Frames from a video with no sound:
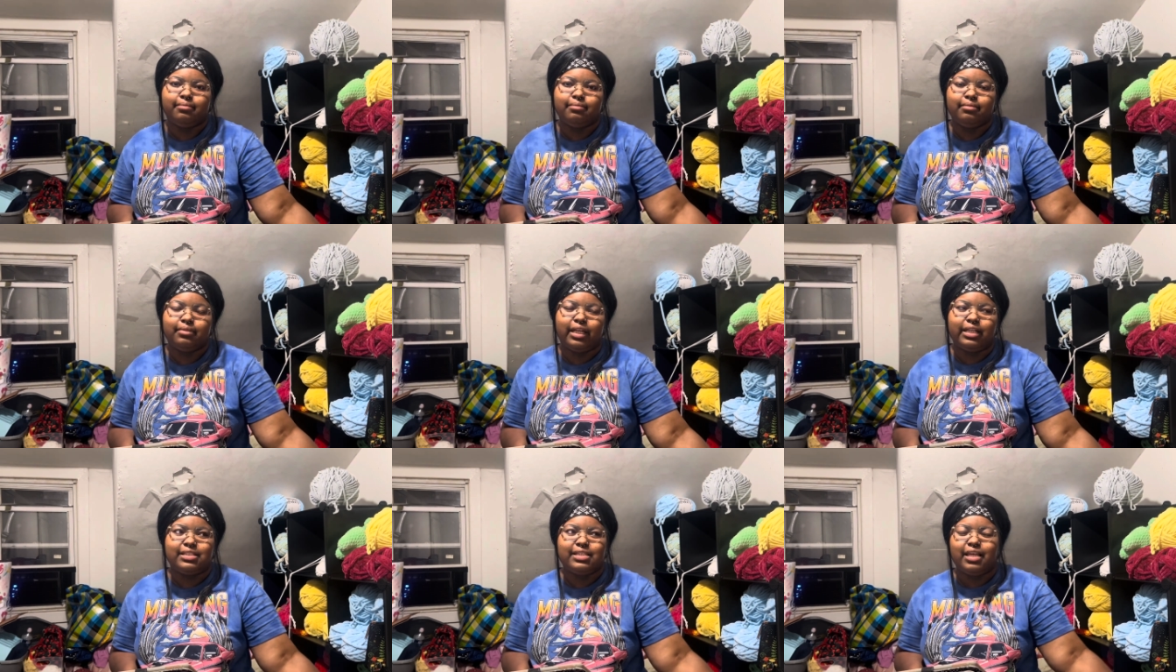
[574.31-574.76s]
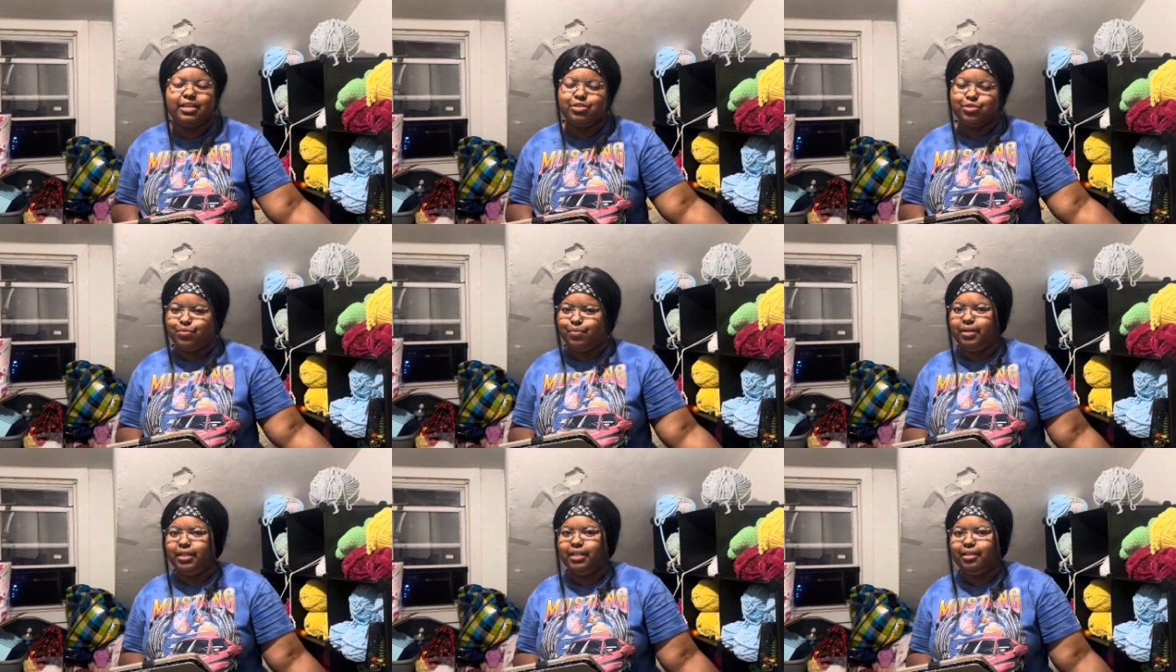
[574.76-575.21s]
like
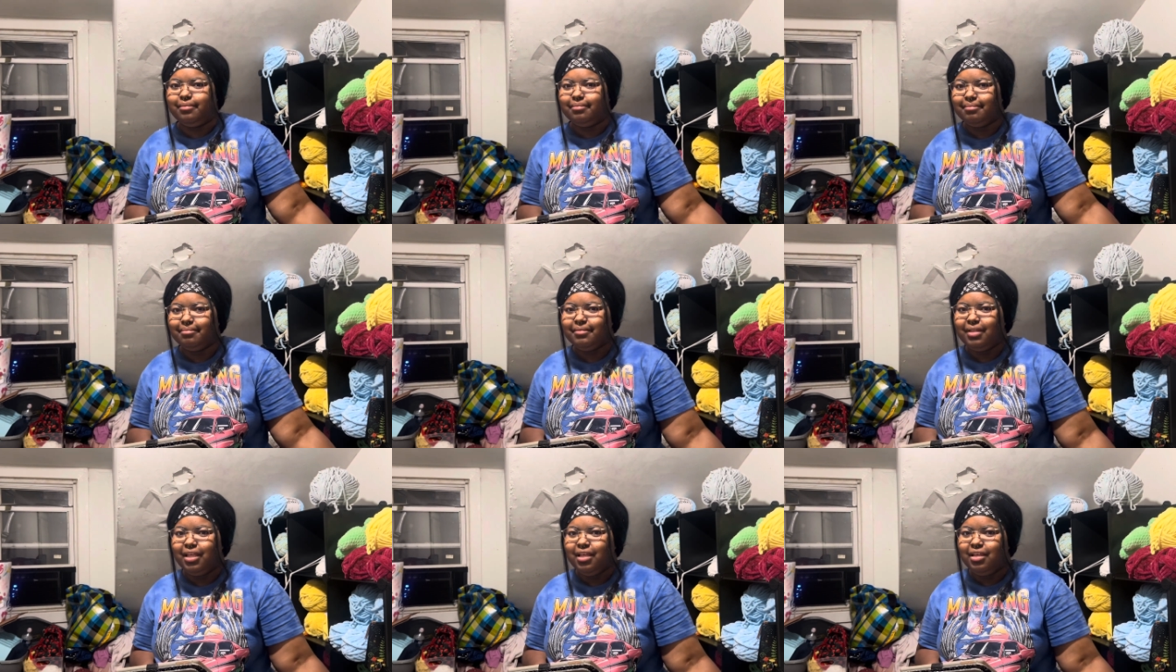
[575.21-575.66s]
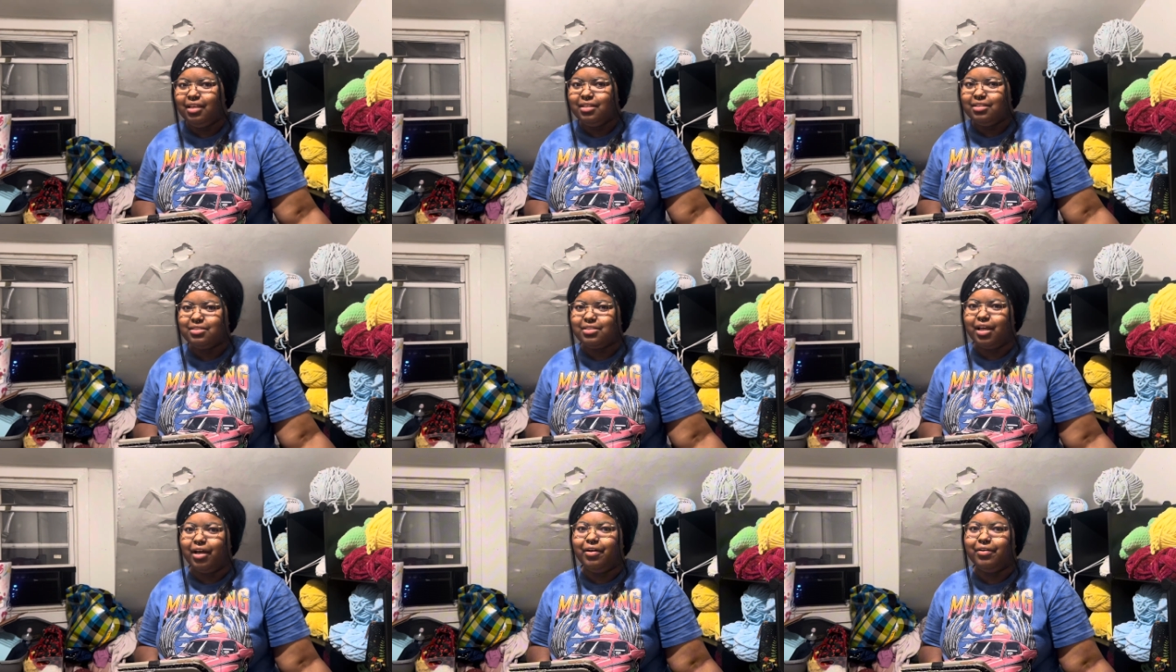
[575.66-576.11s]
10:20.
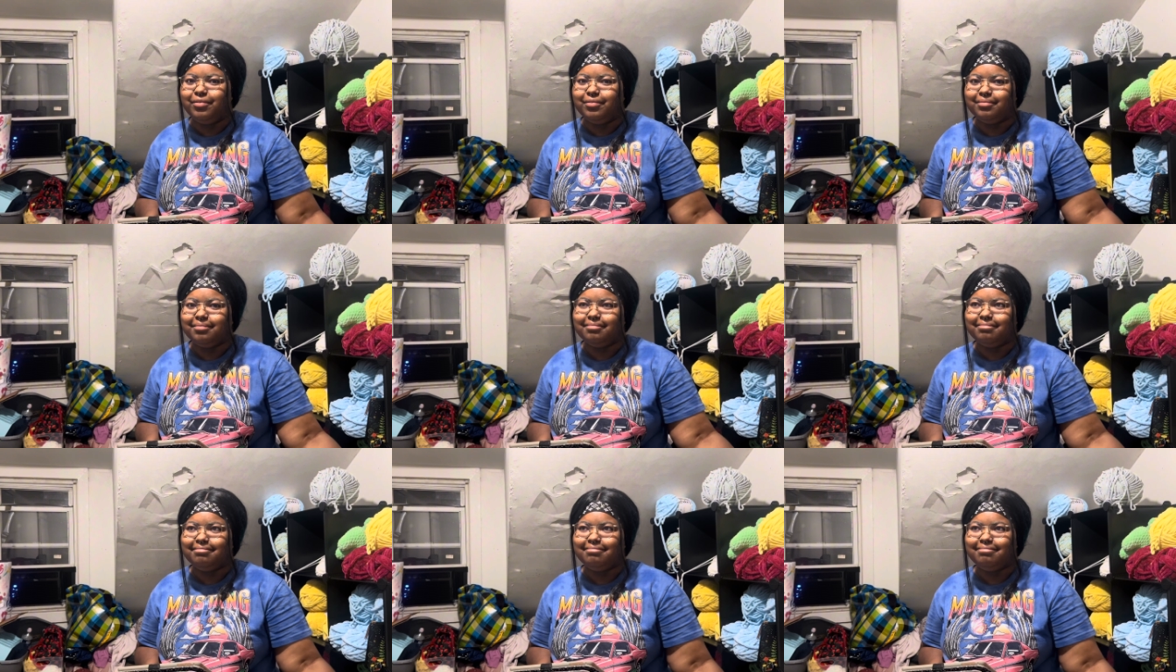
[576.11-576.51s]
So